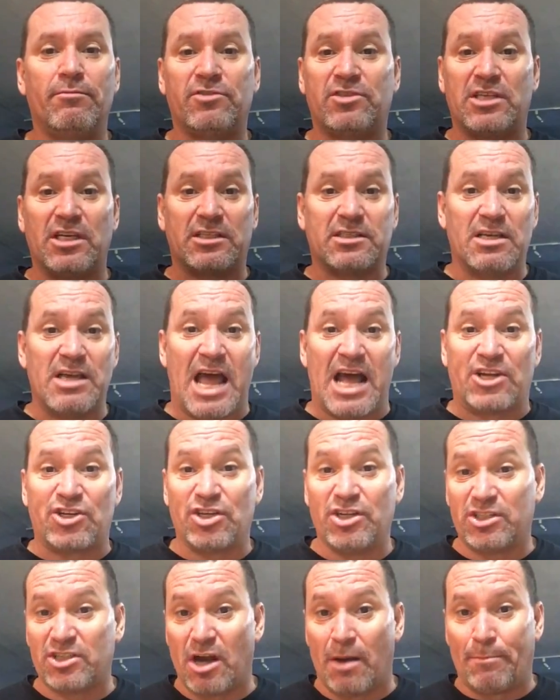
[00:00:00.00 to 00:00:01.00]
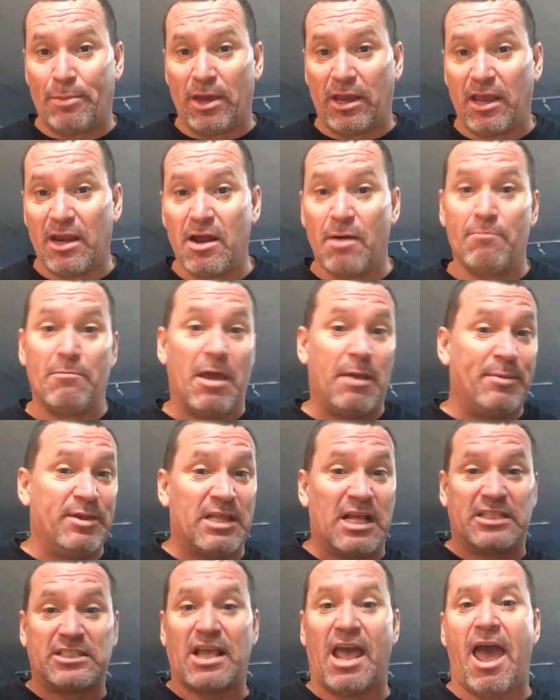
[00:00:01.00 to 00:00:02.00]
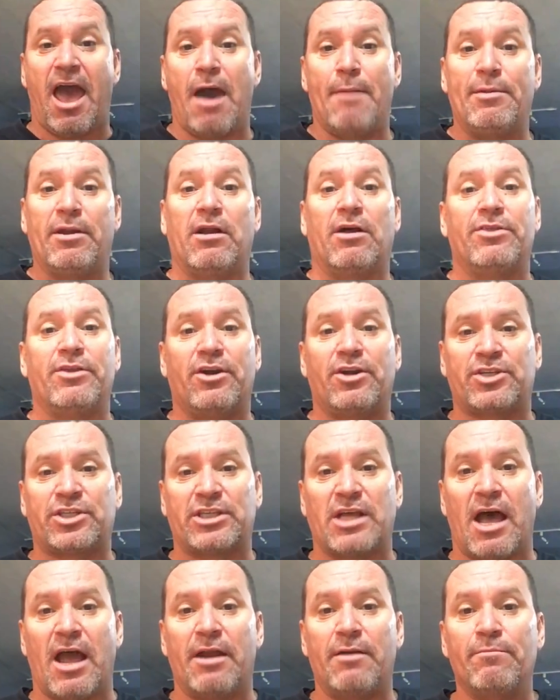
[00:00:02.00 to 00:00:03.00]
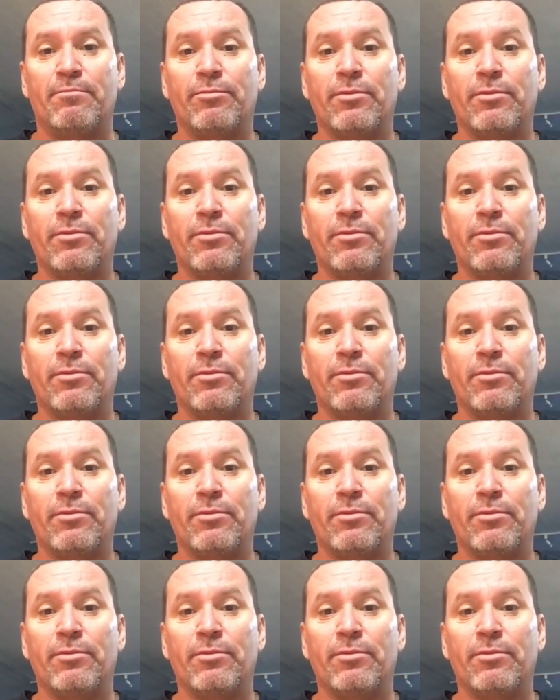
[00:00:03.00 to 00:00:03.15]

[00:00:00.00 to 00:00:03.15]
just naturally start picking up. Maybe that's a habit on their side.